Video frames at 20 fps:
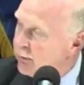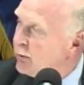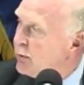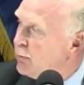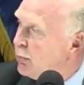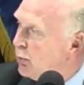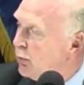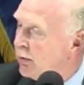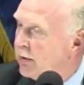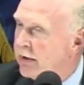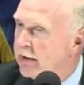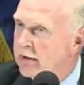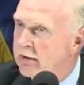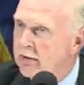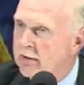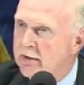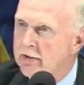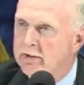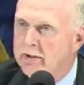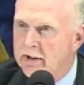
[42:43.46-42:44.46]
reporting
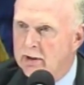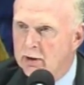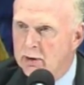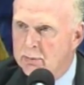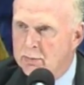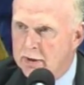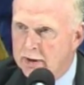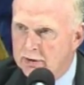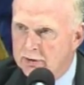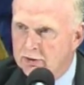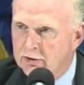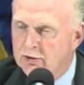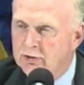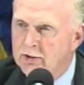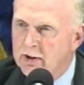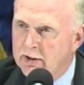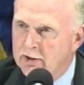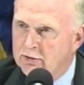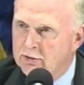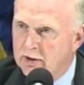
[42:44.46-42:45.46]
on a daily basis
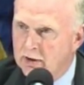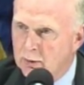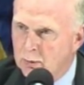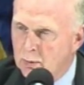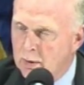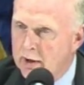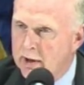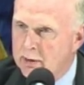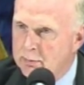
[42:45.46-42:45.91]
takes that away.